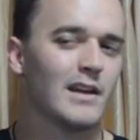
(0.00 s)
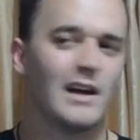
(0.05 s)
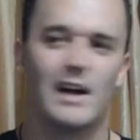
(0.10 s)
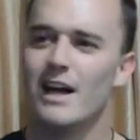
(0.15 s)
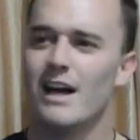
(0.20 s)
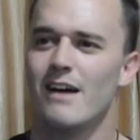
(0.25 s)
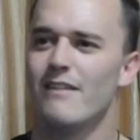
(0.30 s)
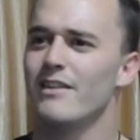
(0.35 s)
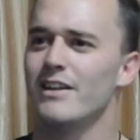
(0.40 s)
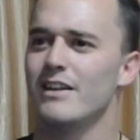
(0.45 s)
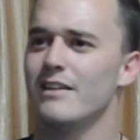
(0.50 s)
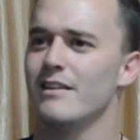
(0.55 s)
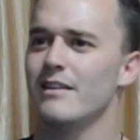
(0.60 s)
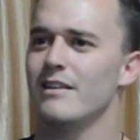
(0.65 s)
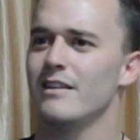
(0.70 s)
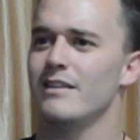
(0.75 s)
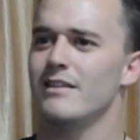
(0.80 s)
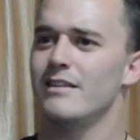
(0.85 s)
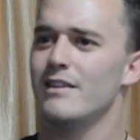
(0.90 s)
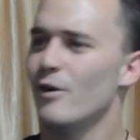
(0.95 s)
I haven't,
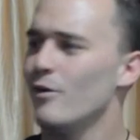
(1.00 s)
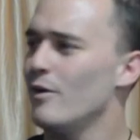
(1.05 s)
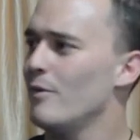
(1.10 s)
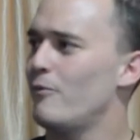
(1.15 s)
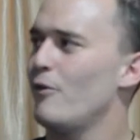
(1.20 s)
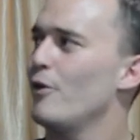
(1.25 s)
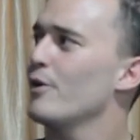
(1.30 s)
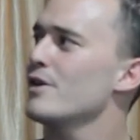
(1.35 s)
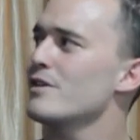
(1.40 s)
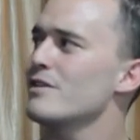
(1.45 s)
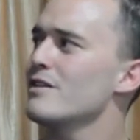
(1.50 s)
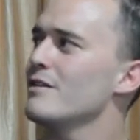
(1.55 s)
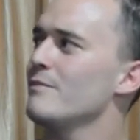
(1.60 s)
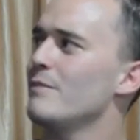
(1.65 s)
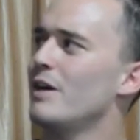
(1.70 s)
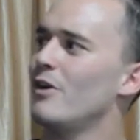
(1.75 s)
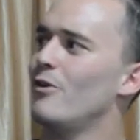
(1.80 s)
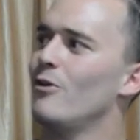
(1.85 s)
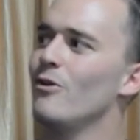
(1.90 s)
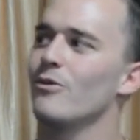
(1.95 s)
though I'm focusing
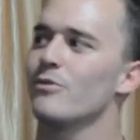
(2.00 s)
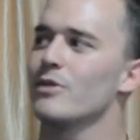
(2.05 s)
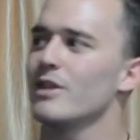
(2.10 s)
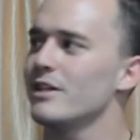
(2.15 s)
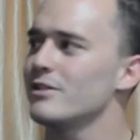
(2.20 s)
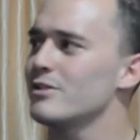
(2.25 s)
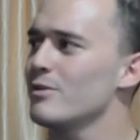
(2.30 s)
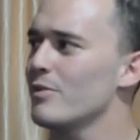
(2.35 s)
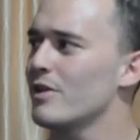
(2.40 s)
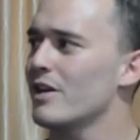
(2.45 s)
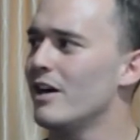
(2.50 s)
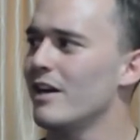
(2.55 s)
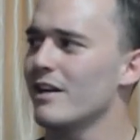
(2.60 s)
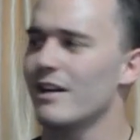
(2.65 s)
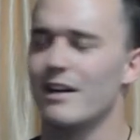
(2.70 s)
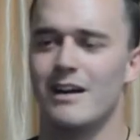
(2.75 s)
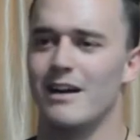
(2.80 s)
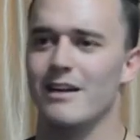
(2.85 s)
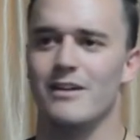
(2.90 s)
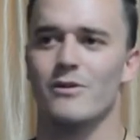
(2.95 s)
my whole relationship with
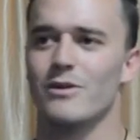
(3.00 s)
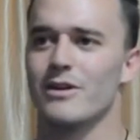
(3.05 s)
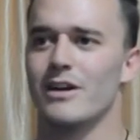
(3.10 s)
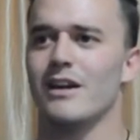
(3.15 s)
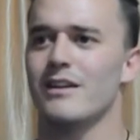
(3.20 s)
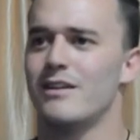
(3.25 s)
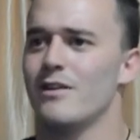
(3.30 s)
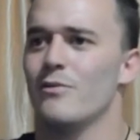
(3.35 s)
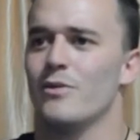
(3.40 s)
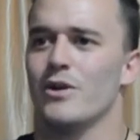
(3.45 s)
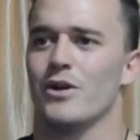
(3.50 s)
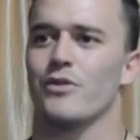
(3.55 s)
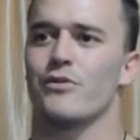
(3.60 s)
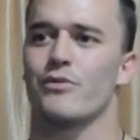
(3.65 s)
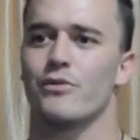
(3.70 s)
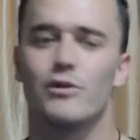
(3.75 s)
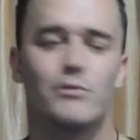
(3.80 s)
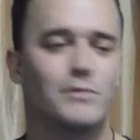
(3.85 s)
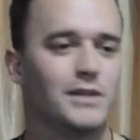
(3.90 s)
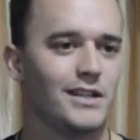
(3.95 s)
God, I know God can work
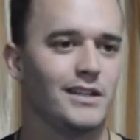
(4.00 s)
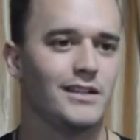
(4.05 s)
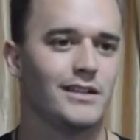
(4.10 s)
through me.